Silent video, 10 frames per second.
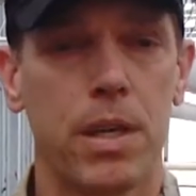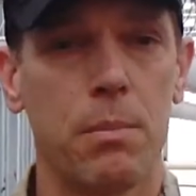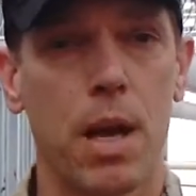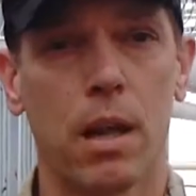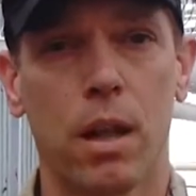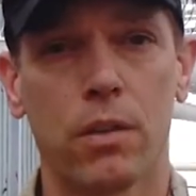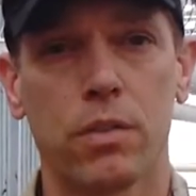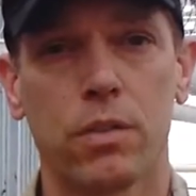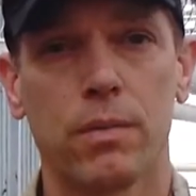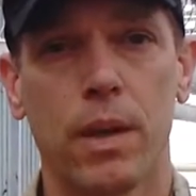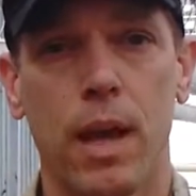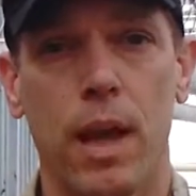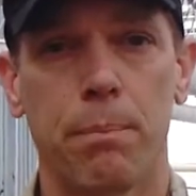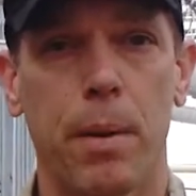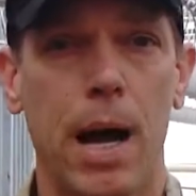email us
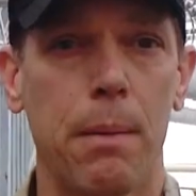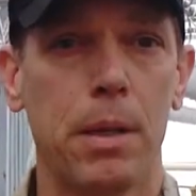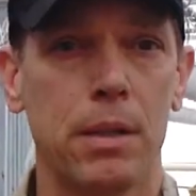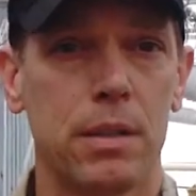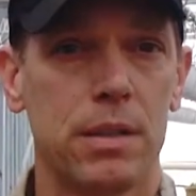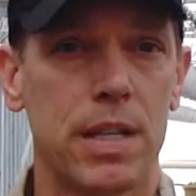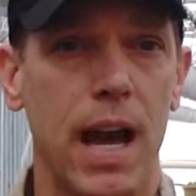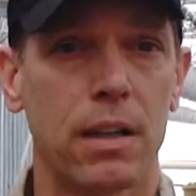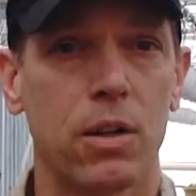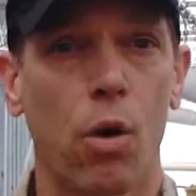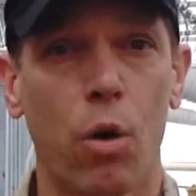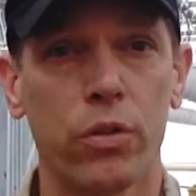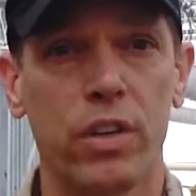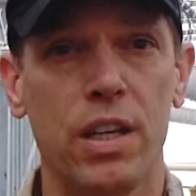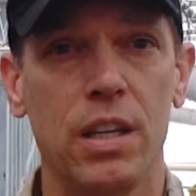at
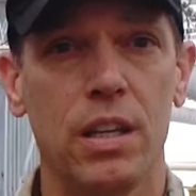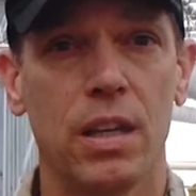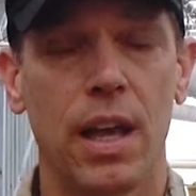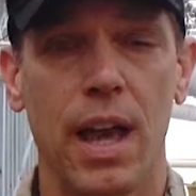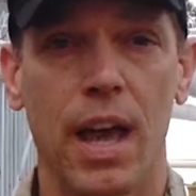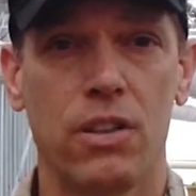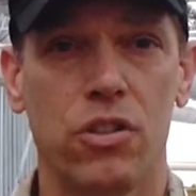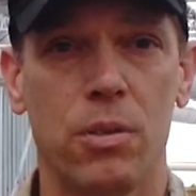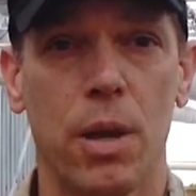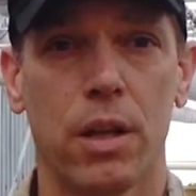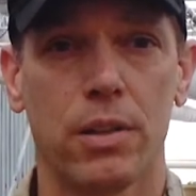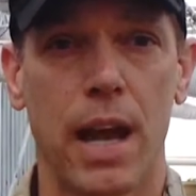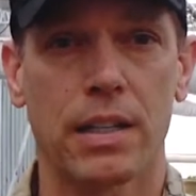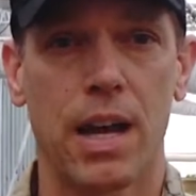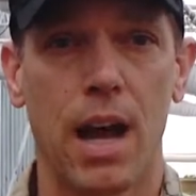
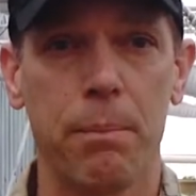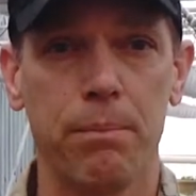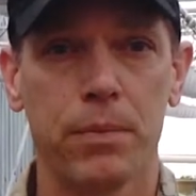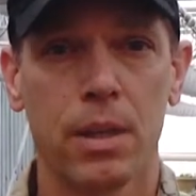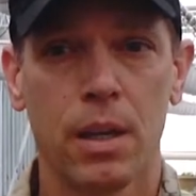bob.kolze@gmail.com,